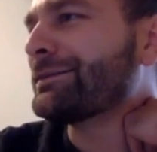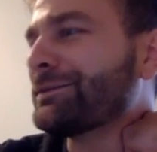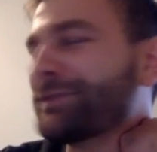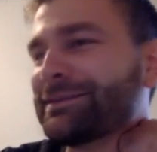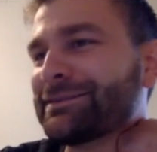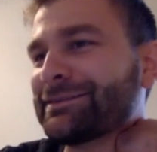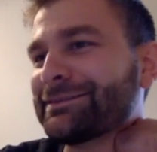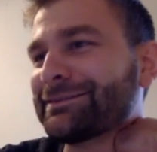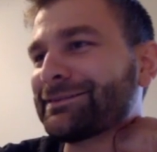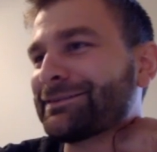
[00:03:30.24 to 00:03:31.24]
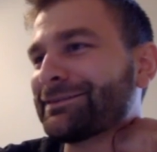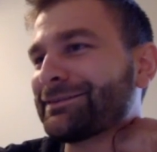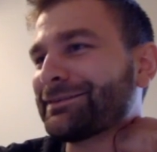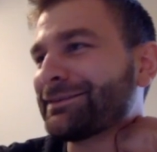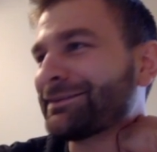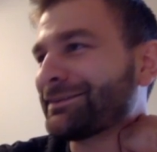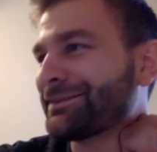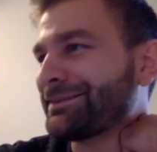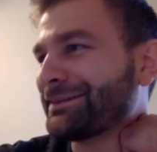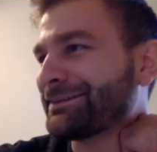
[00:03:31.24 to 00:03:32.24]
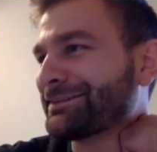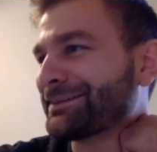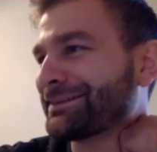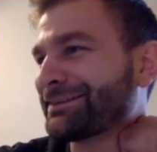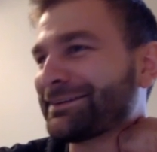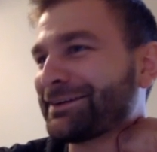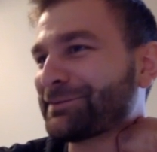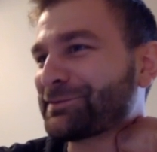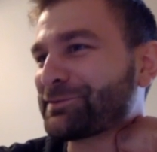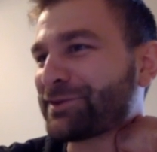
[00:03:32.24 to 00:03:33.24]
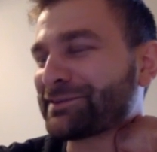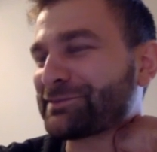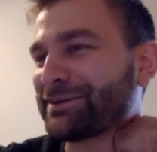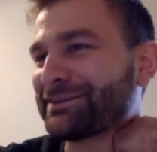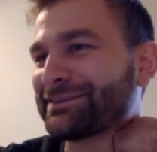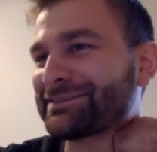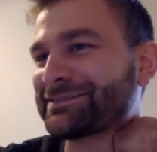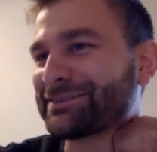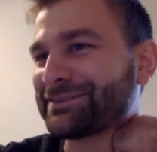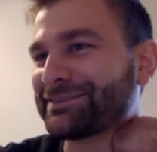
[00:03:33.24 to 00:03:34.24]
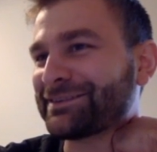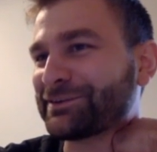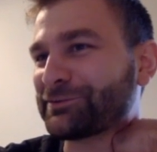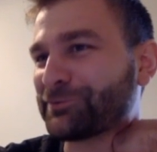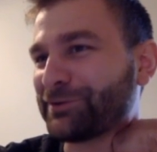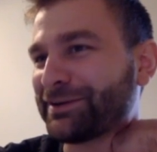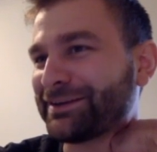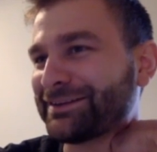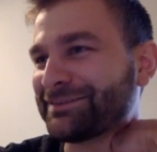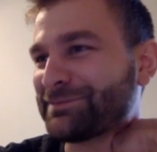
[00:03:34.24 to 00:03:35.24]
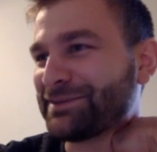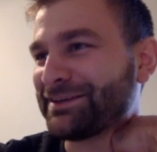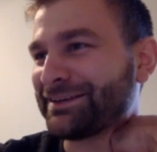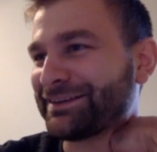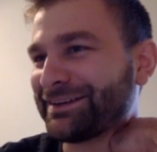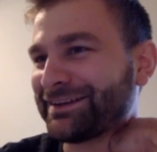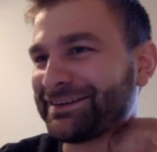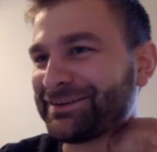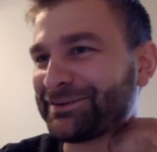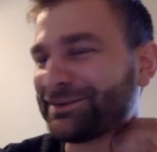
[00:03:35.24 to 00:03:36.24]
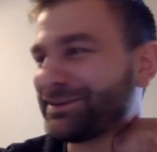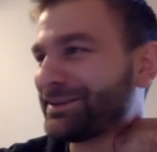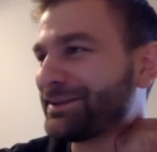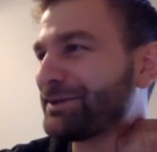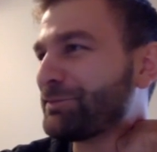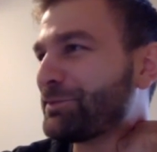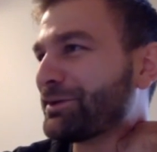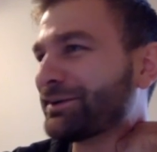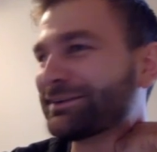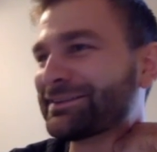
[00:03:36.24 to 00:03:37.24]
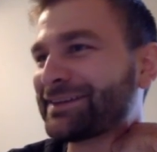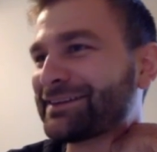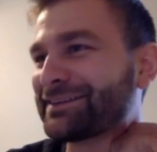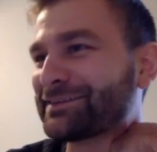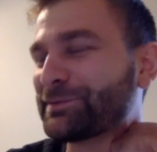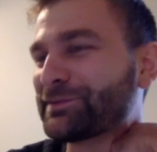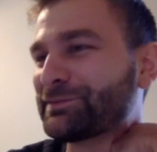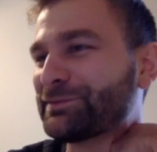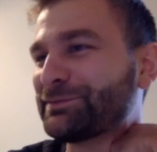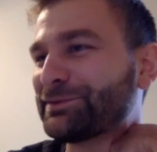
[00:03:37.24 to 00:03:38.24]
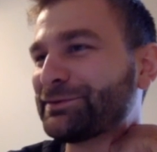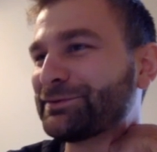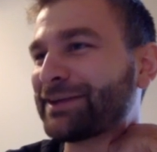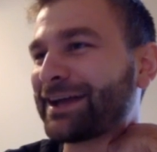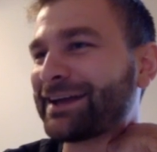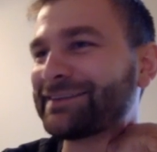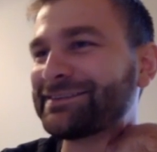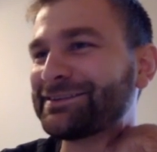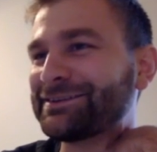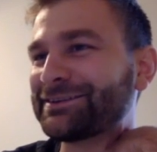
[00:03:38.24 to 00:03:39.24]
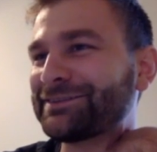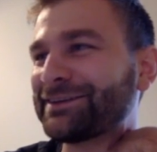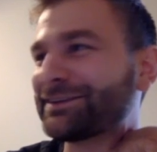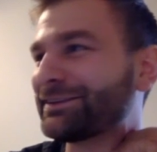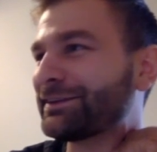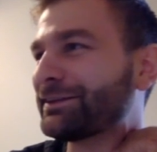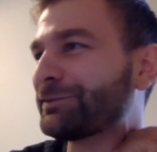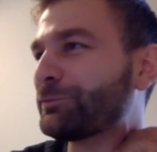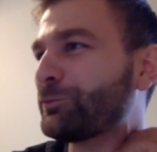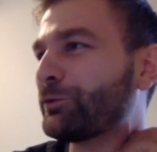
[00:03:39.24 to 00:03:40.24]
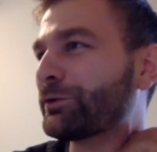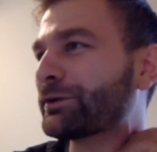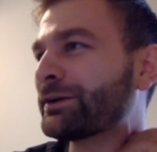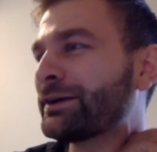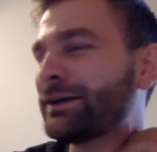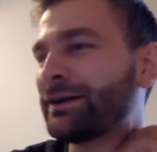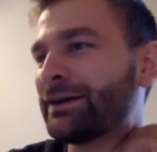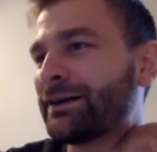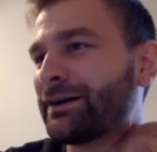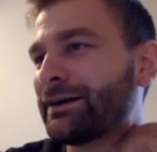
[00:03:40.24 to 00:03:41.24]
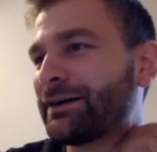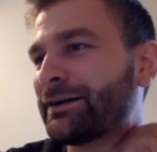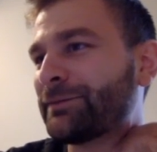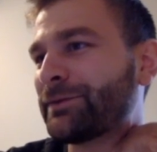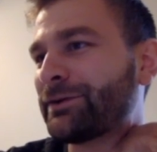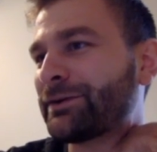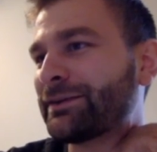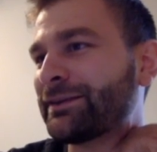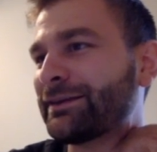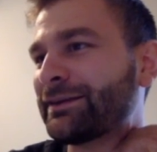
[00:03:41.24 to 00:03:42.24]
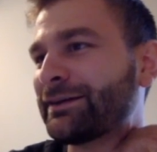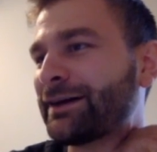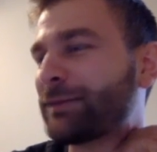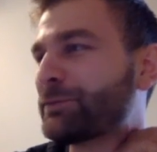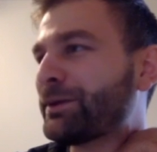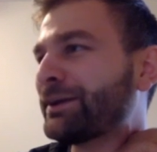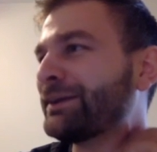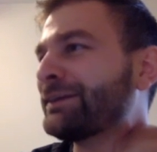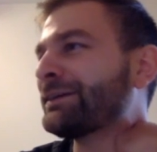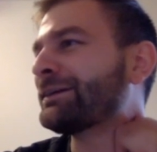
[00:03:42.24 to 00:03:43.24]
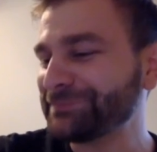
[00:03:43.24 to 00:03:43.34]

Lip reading: So I guess the things that I'm surprised about is just the groin being like the only lit up part. This guy's like supposed to be blue. Like I guess you could have done a little more on the upper body.